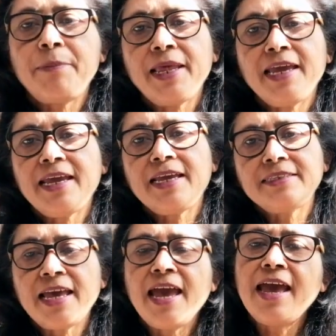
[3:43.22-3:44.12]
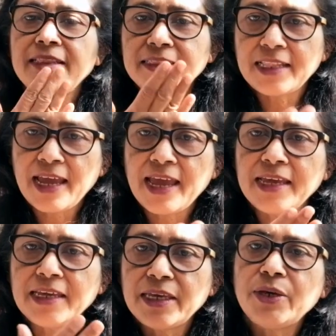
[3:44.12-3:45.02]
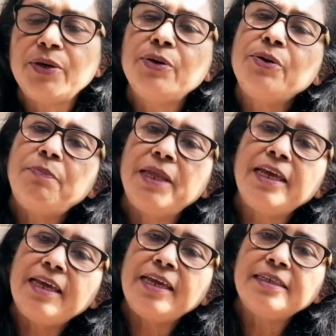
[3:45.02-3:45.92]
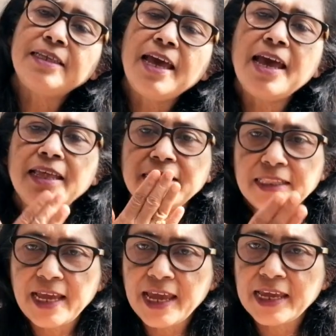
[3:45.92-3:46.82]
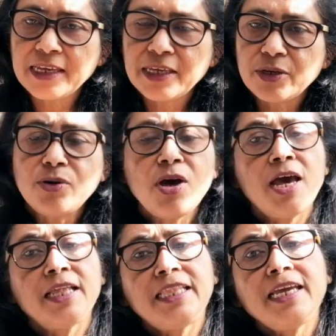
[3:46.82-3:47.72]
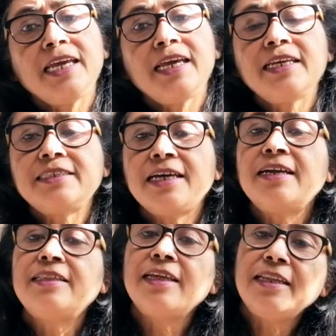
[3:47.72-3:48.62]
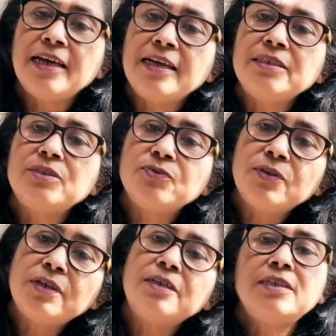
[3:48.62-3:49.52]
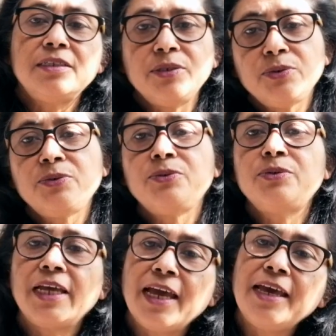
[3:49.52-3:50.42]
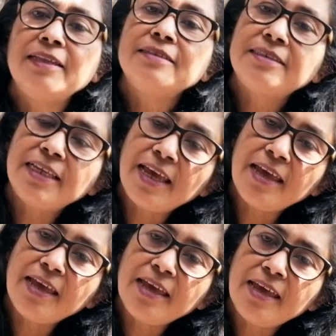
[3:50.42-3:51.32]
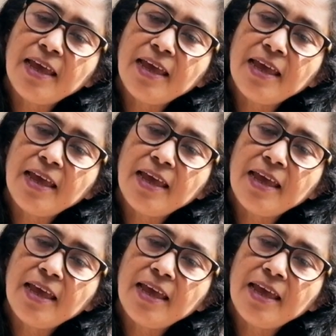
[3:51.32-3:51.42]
Please and thank you, please and thank you. These are the nice words you can say.